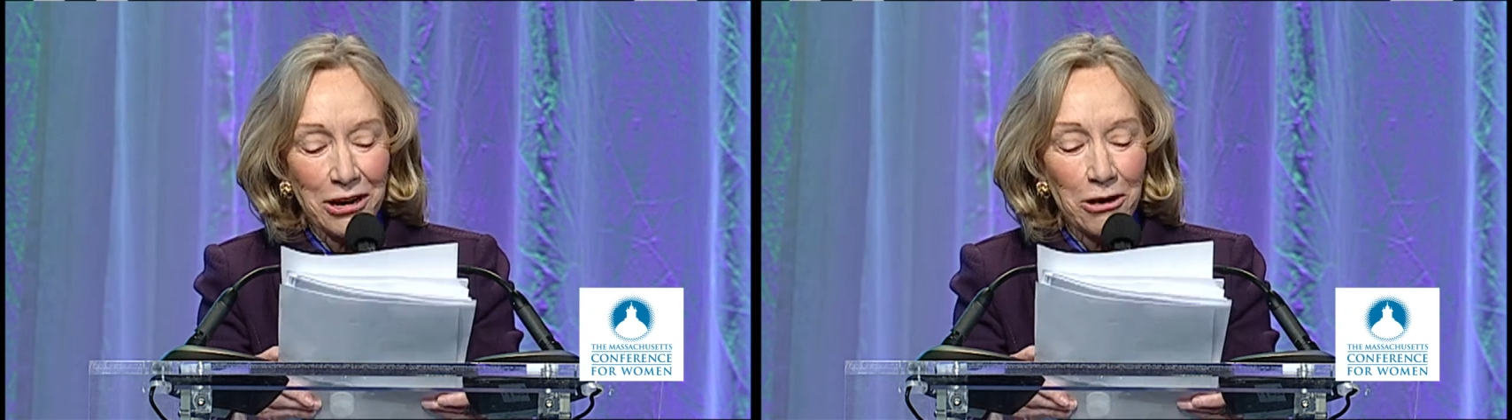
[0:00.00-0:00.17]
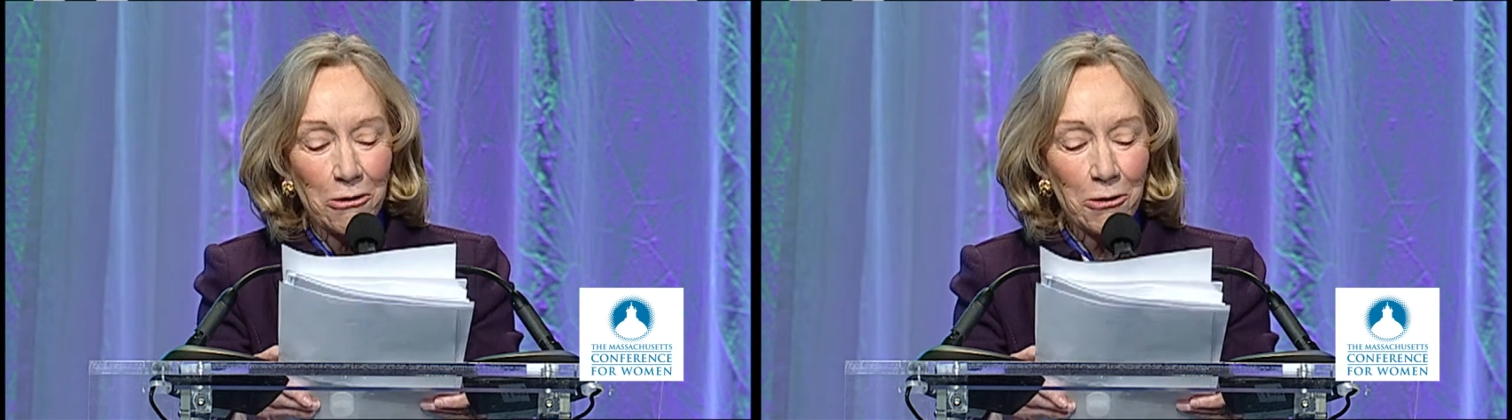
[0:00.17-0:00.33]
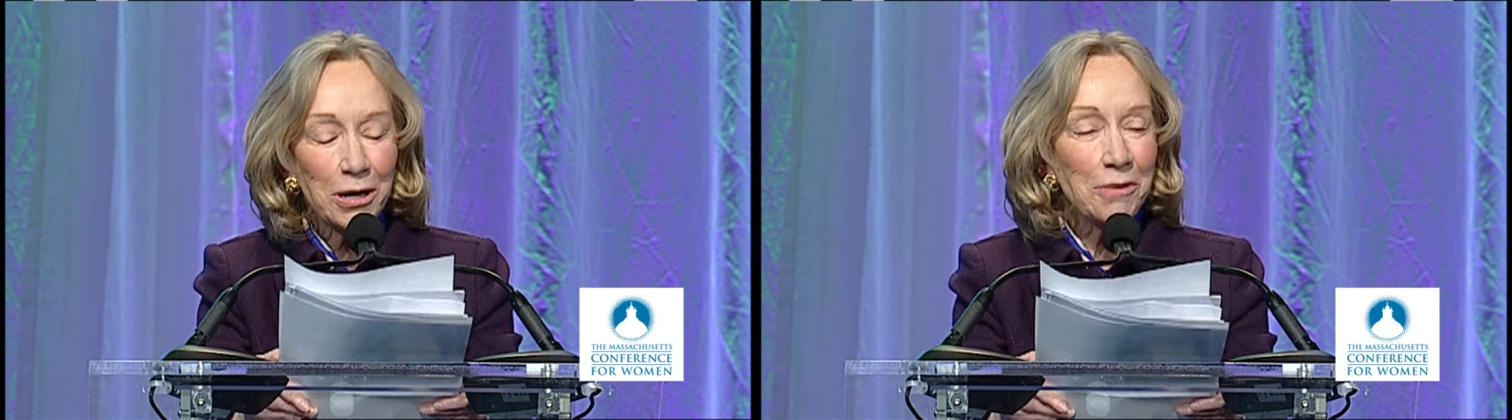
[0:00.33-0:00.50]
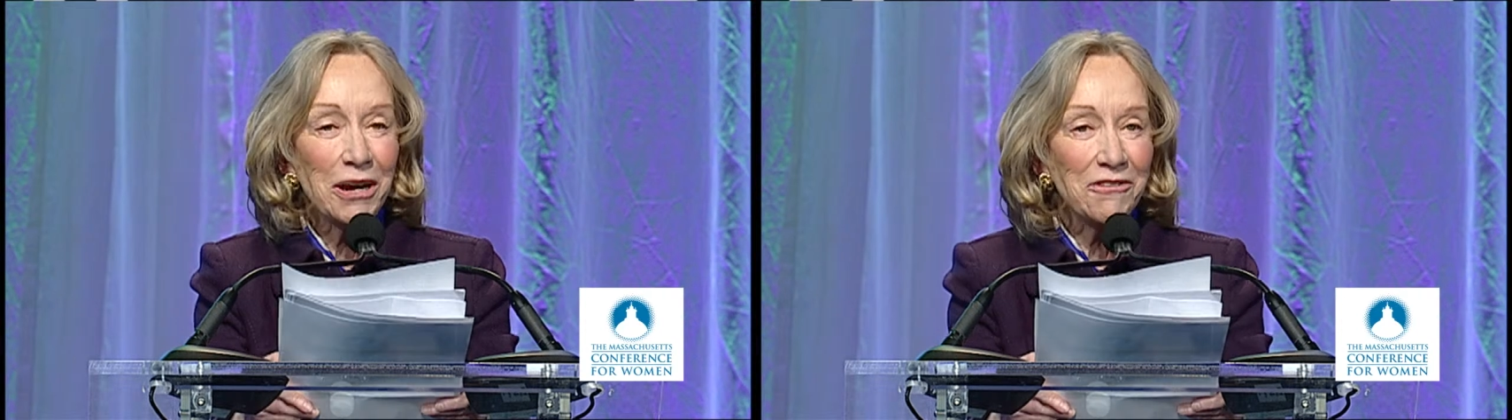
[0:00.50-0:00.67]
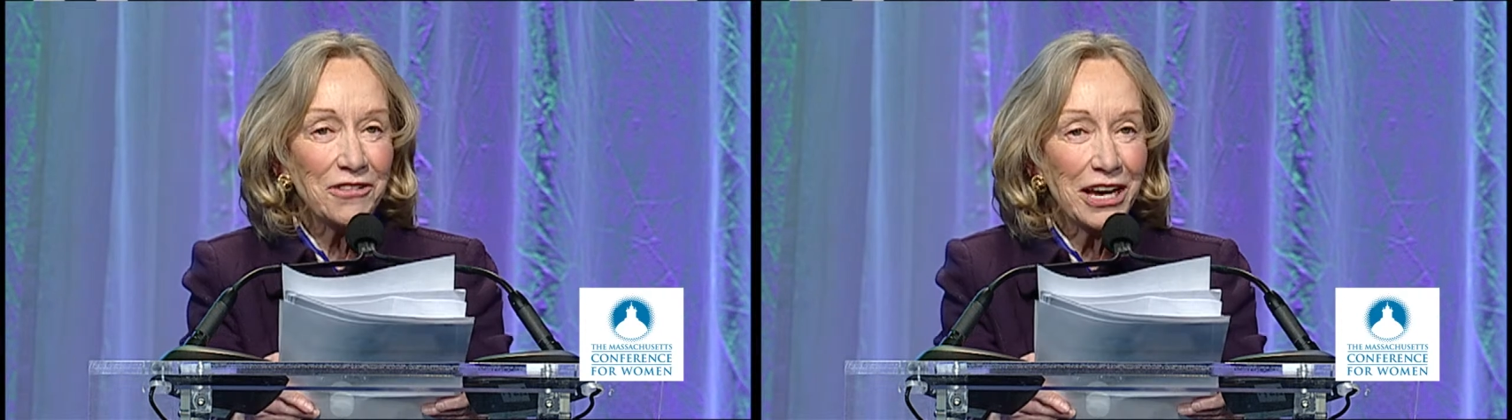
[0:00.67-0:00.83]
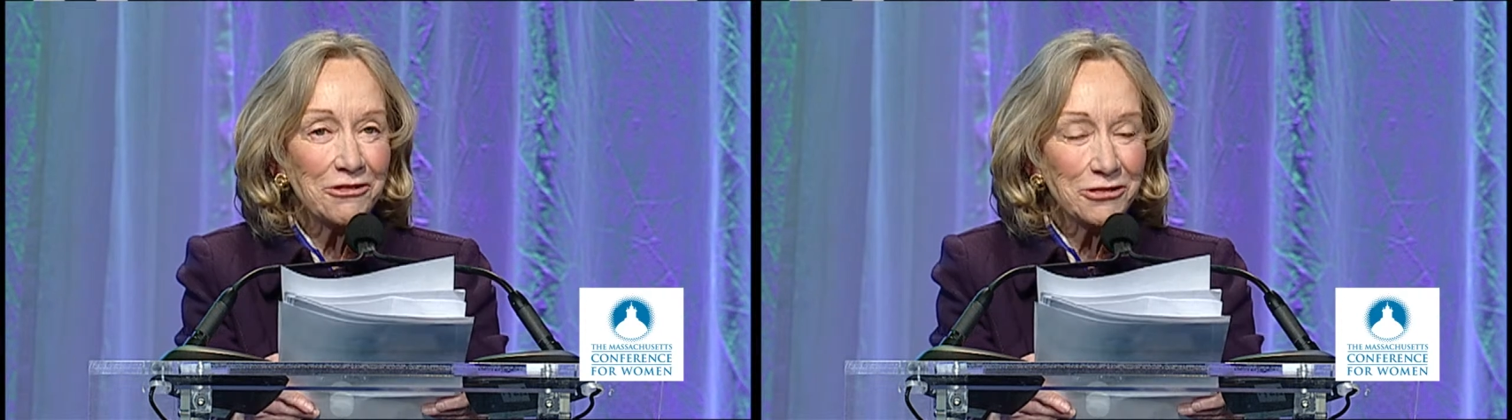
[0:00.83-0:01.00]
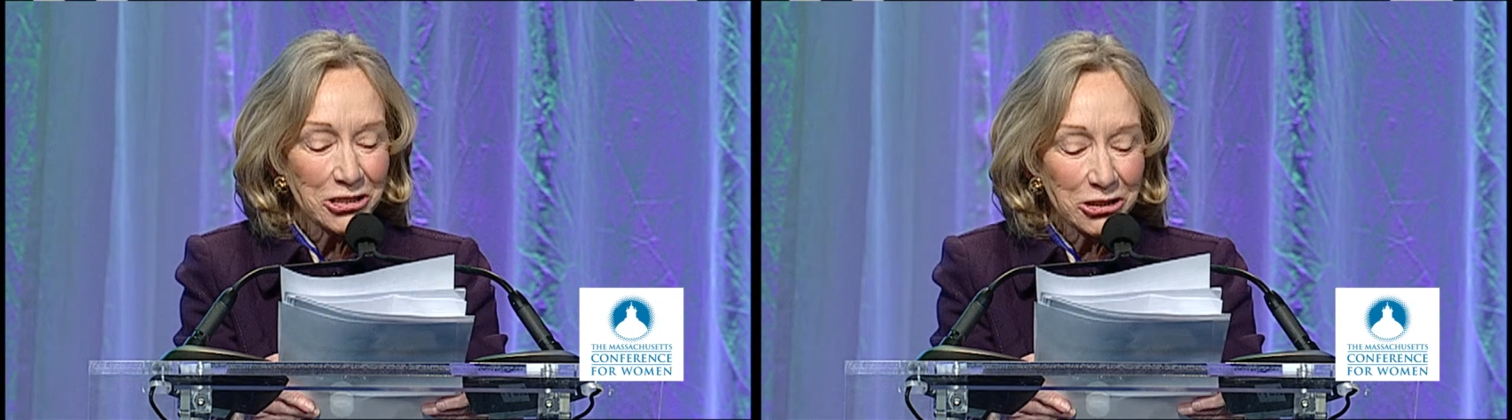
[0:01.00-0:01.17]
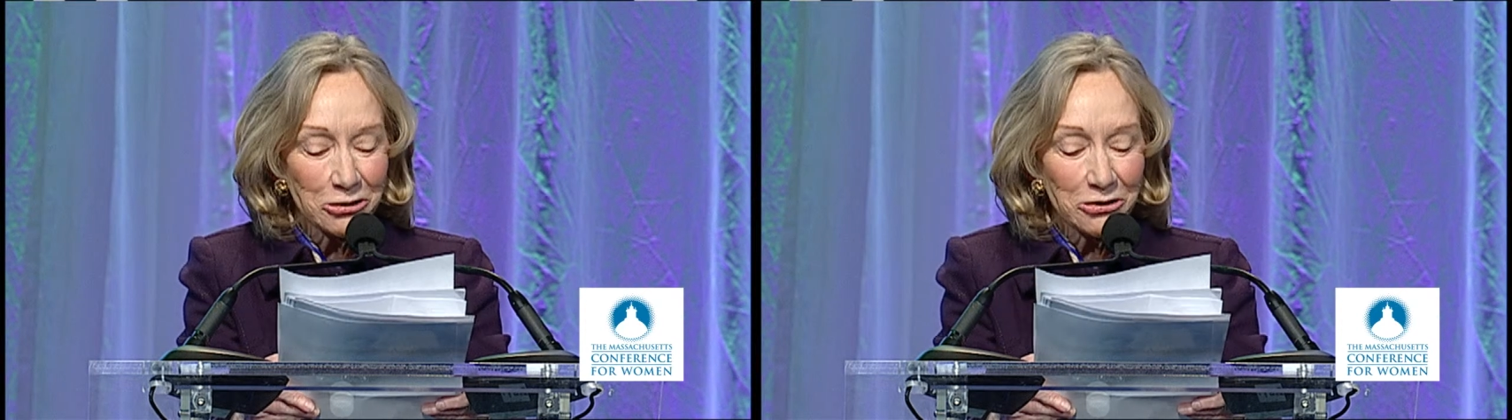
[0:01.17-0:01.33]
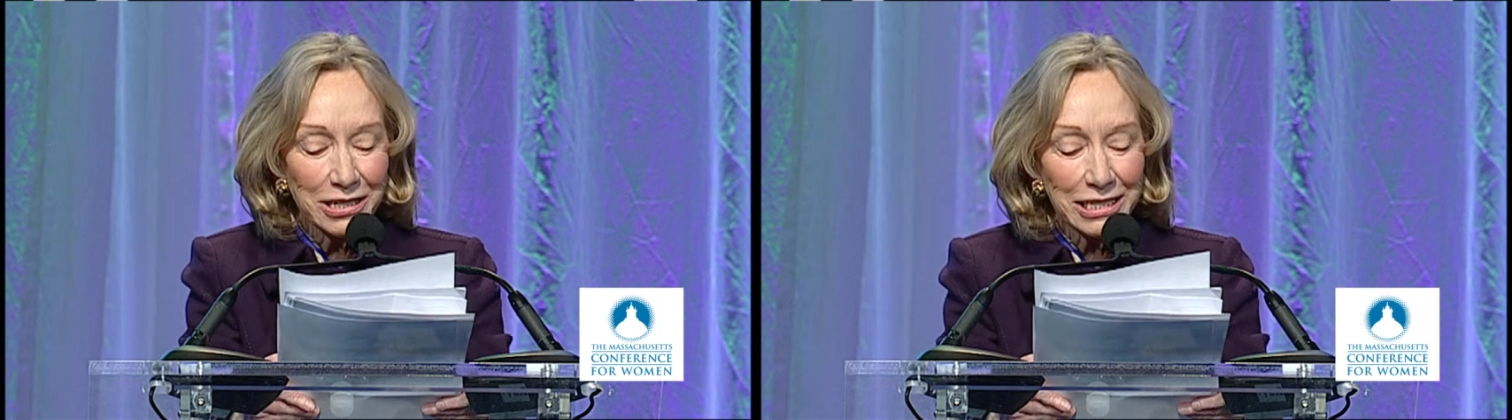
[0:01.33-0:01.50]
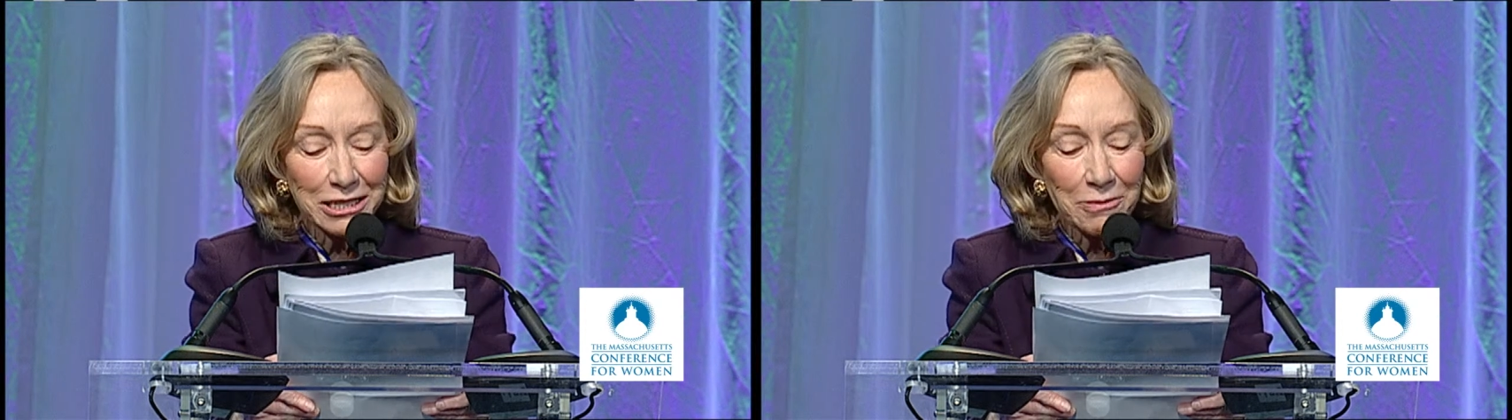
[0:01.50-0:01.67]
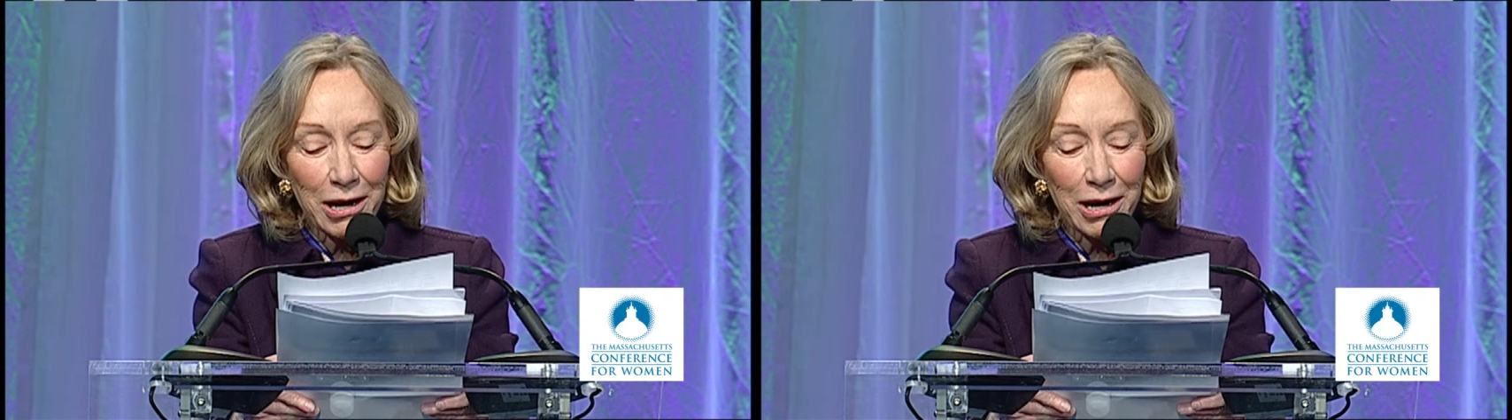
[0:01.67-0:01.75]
Well, one of my favorite stories